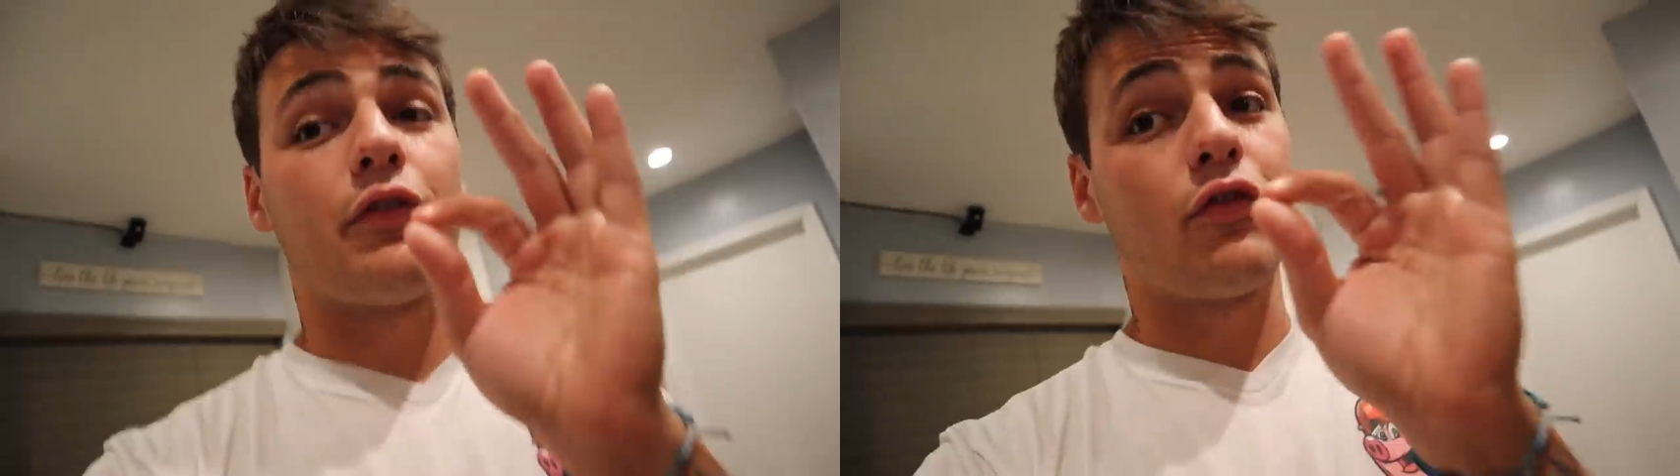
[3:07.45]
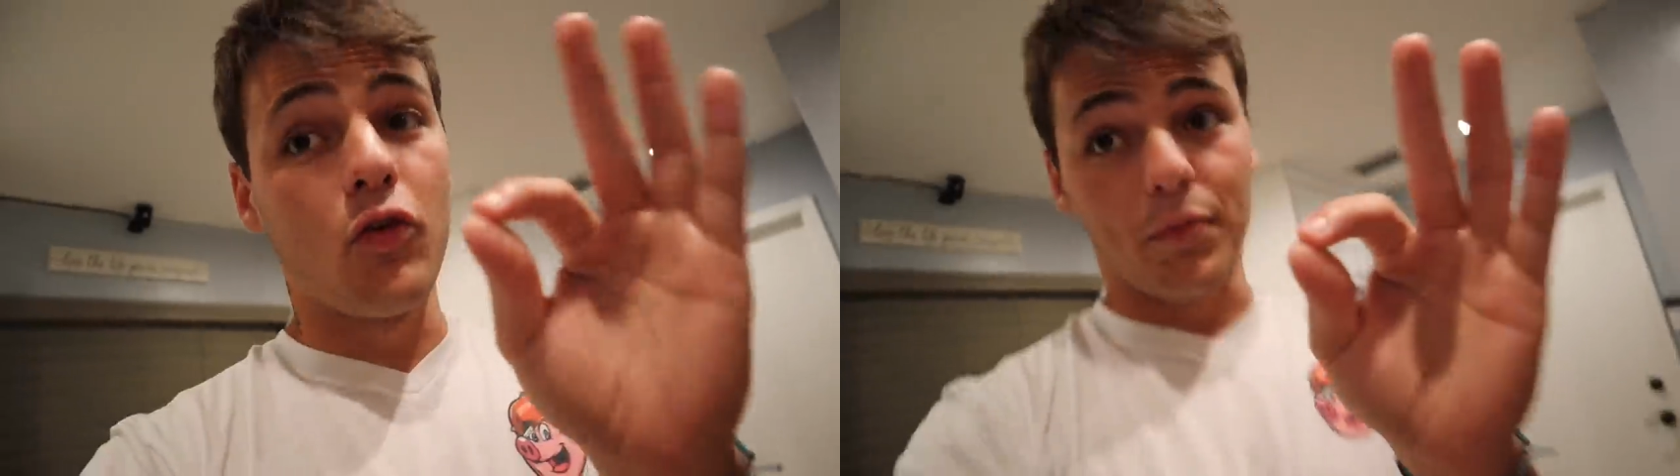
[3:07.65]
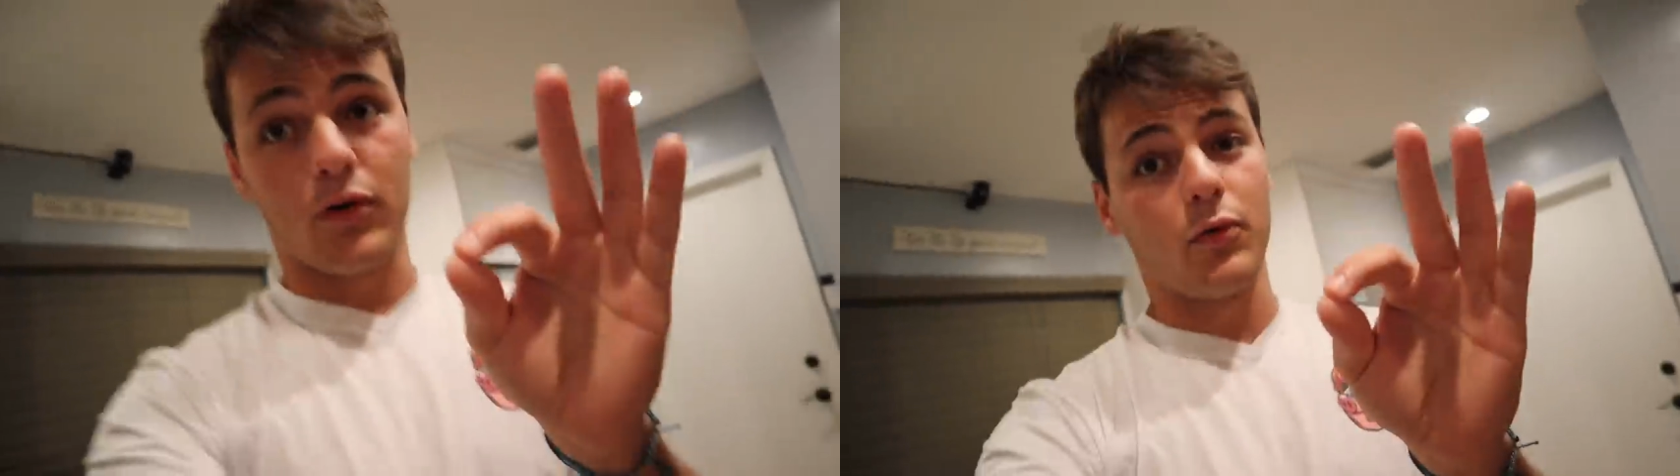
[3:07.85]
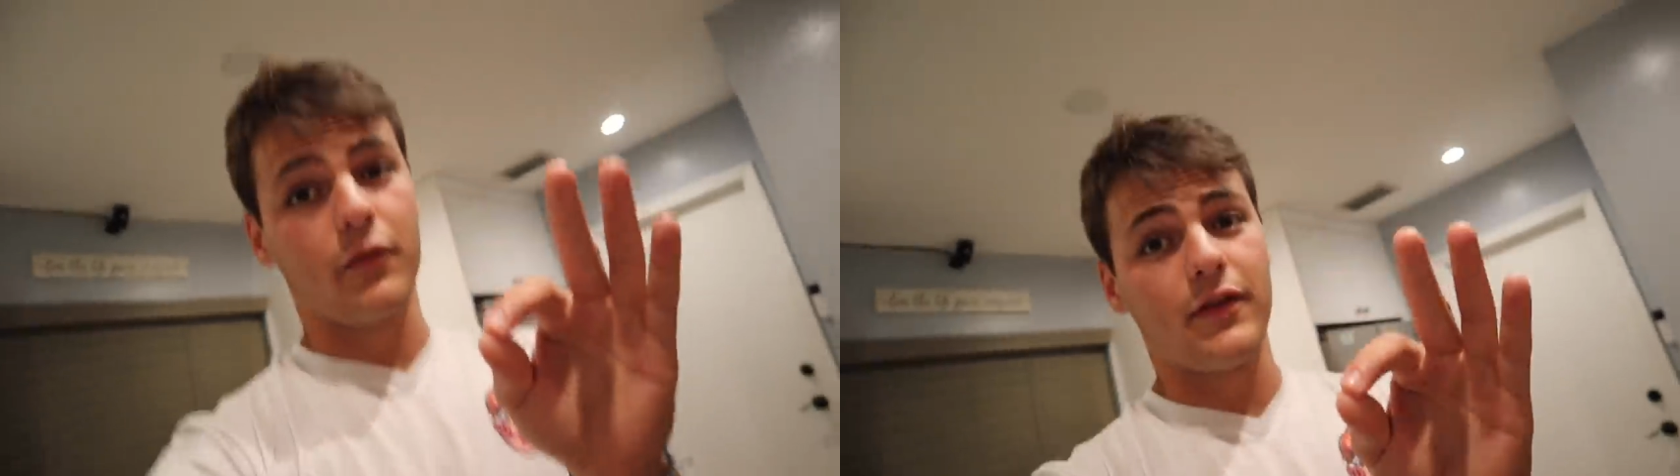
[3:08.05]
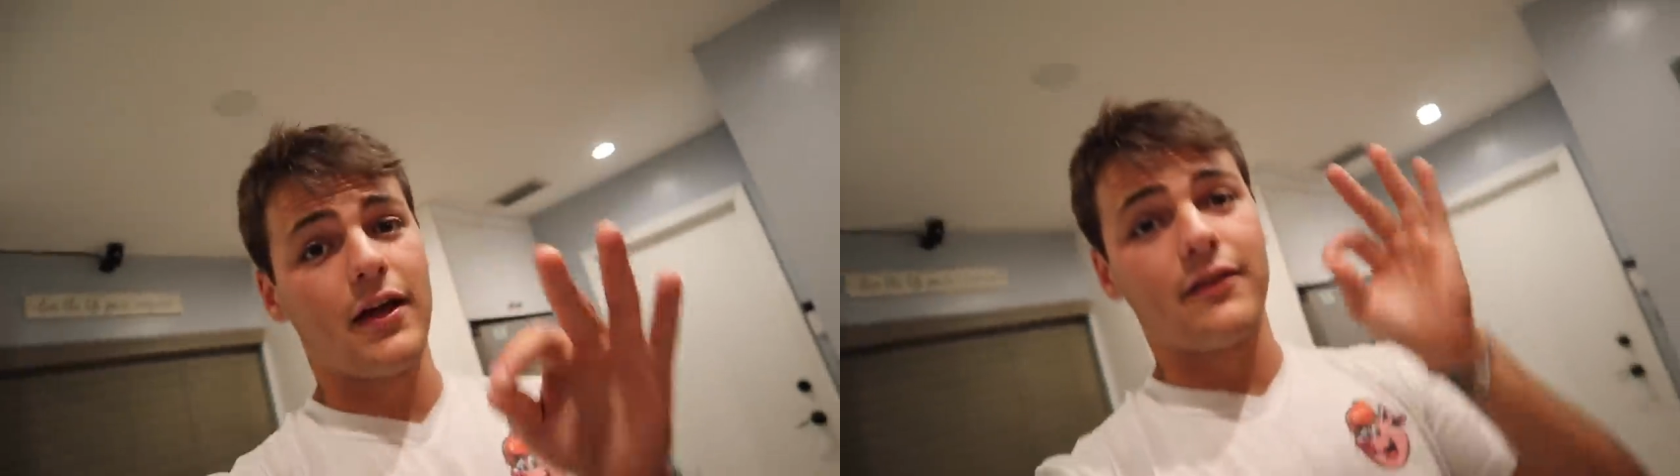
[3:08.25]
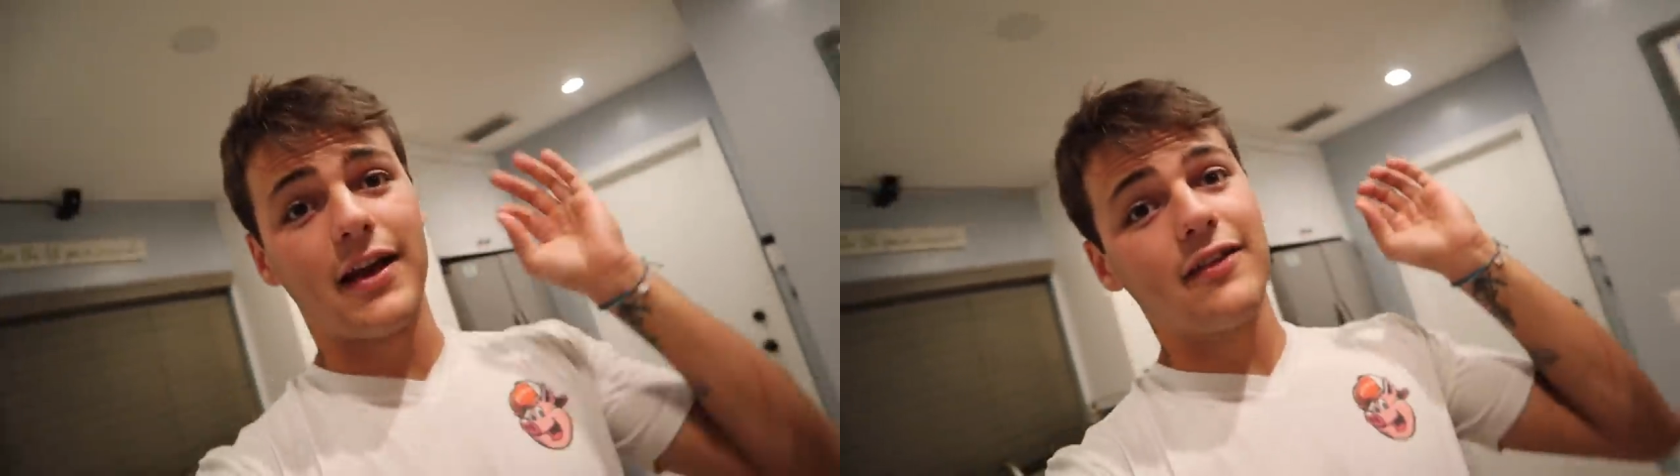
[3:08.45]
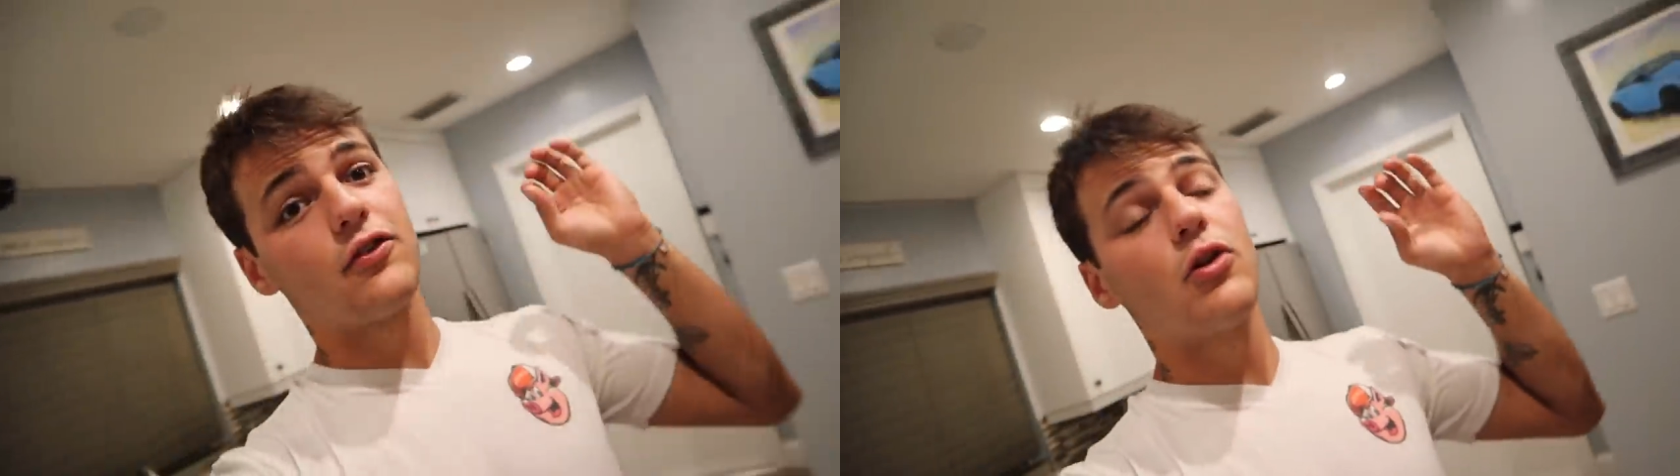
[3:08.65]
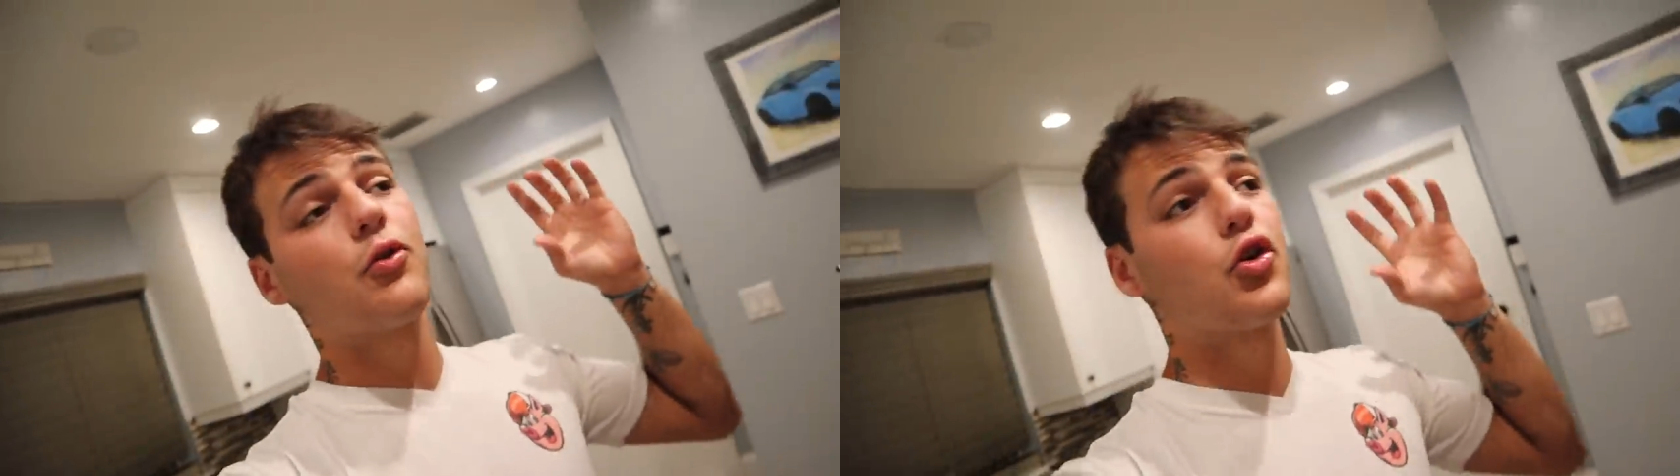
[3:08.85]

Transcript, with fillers: are super cool snails, and as you know,